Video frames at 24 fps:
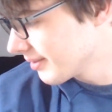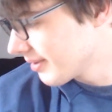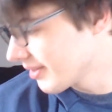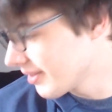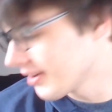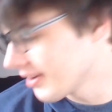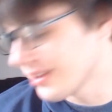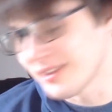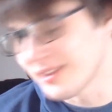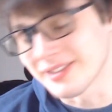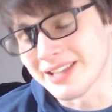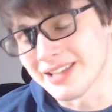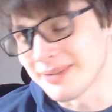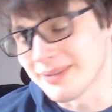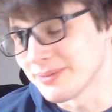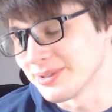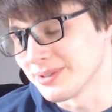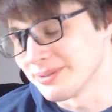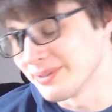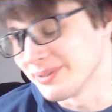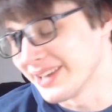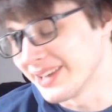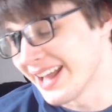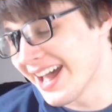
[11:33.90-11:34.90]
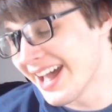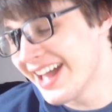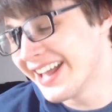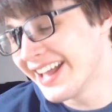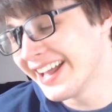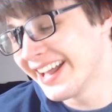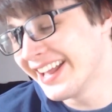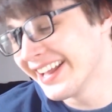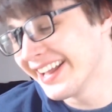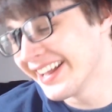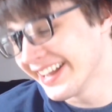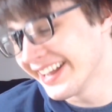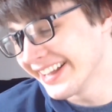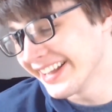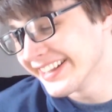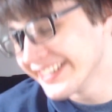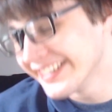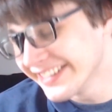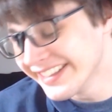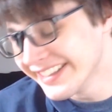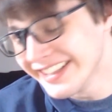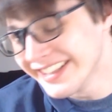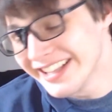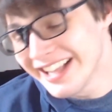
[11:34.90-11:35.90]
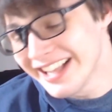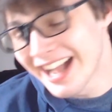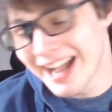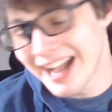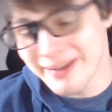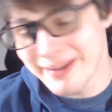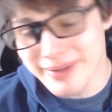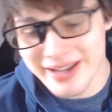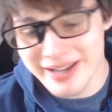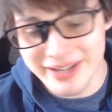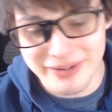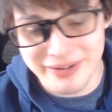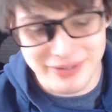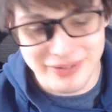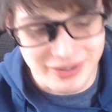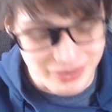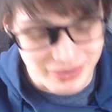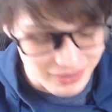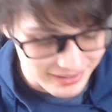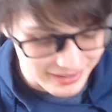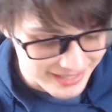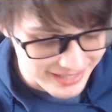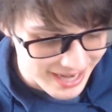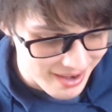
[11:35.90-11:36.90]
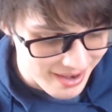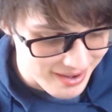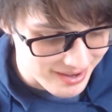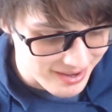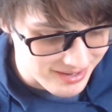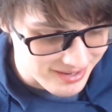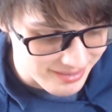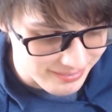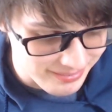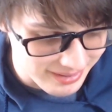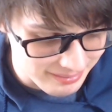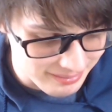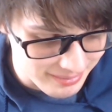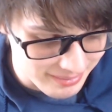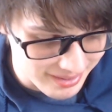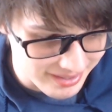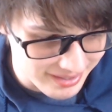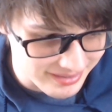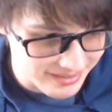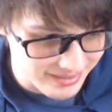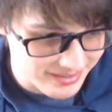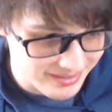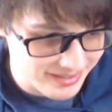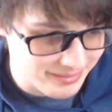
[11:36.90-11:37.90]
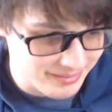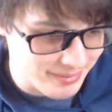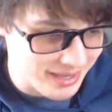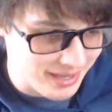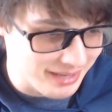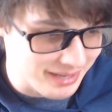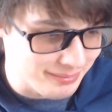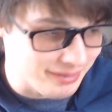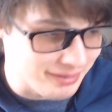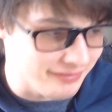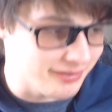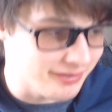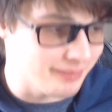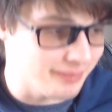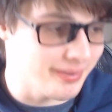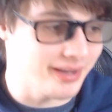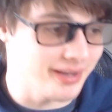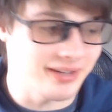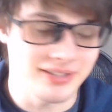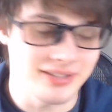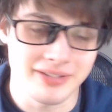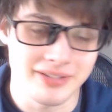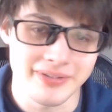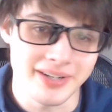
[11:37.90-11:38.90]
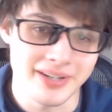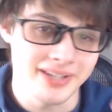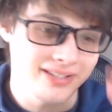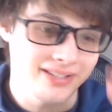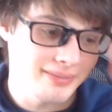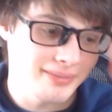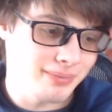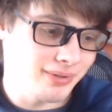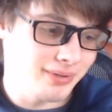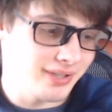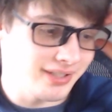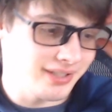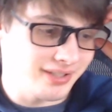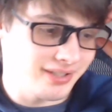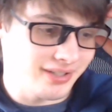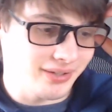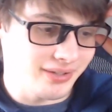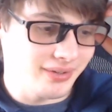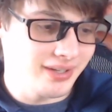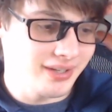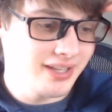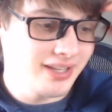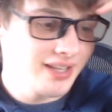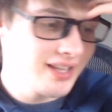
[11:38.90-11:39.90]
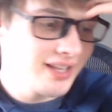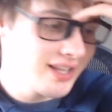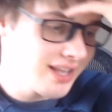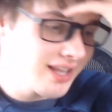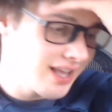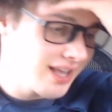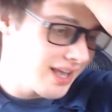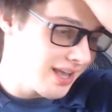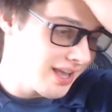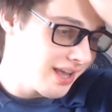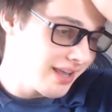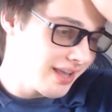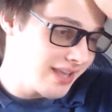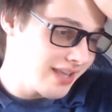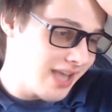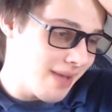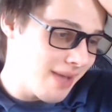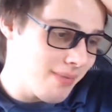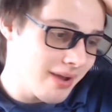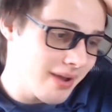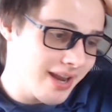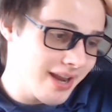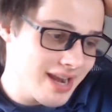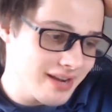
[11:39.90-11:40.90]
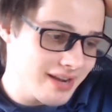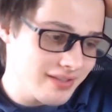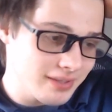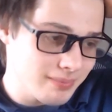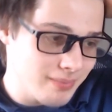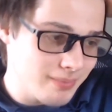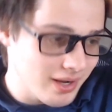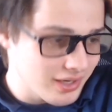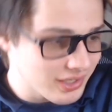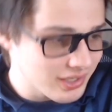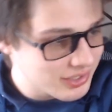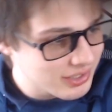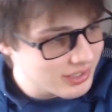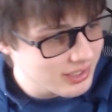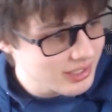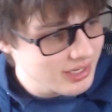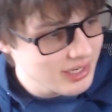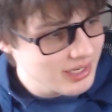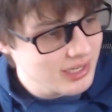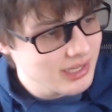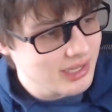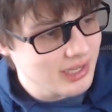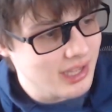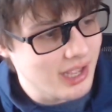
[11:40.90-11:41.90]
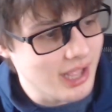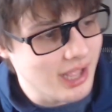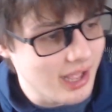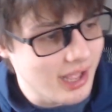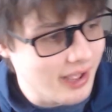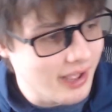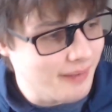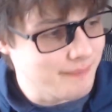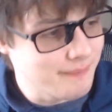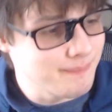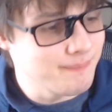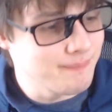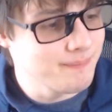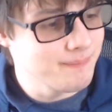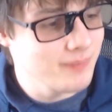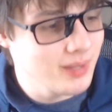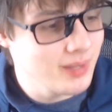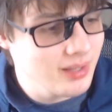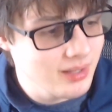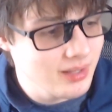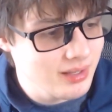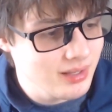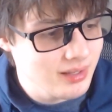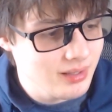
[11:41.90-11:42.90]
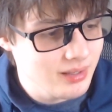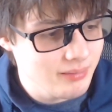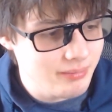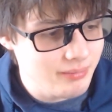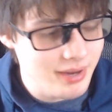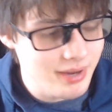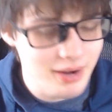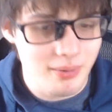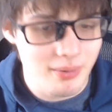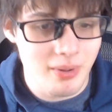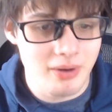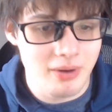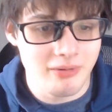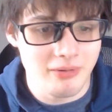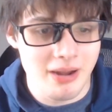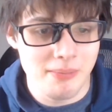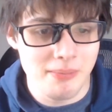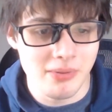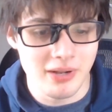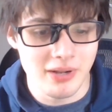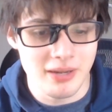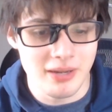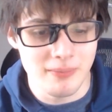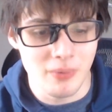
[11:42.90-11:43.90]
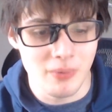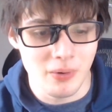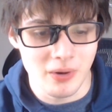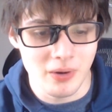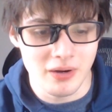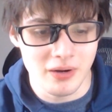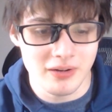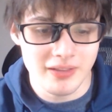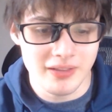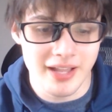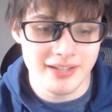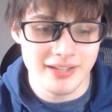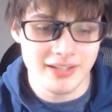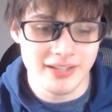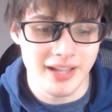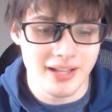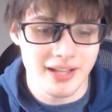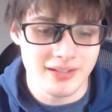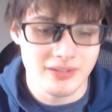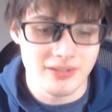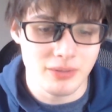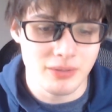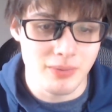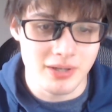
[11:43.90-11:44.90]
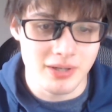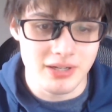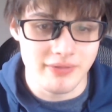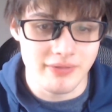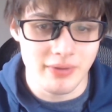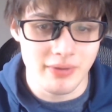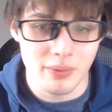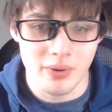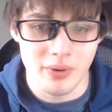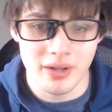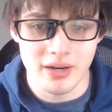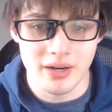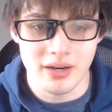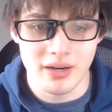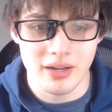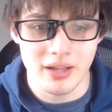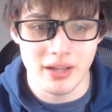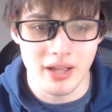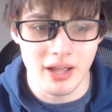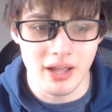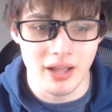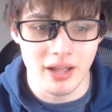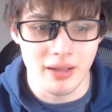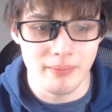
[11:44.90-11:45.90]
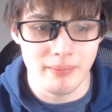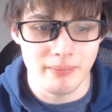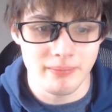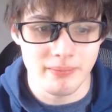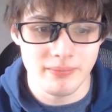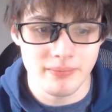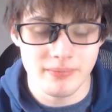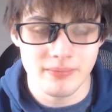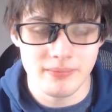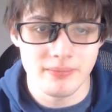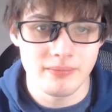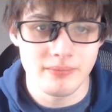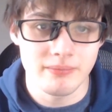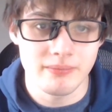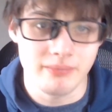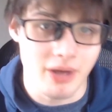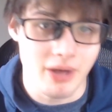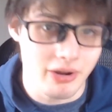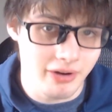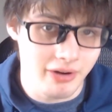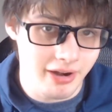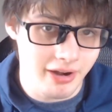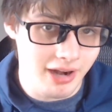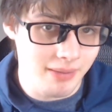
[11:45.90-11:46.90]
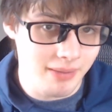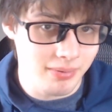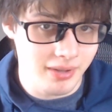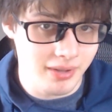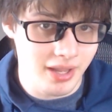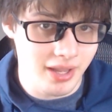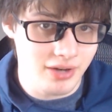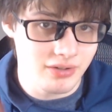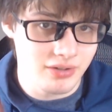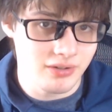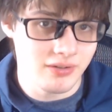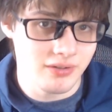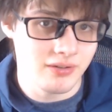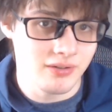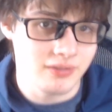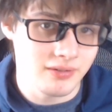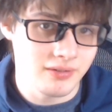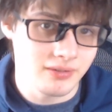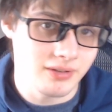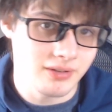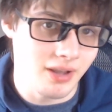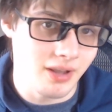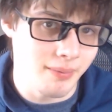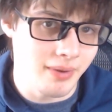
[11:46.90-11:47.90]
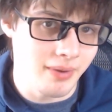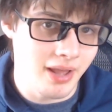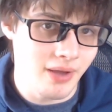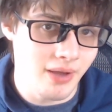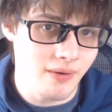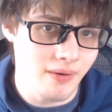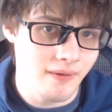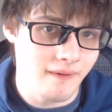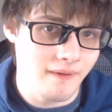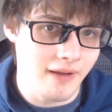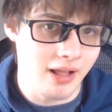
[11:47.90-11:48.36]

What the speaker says: There are other examples, but now I might go record Tiny or something because this is making me feel better. It's a very simple thing to do. Yeah, I'm not gonna edit this much, but I don't want to ramble anymore. Thanks again so much, everyone. Moderator applications coming out.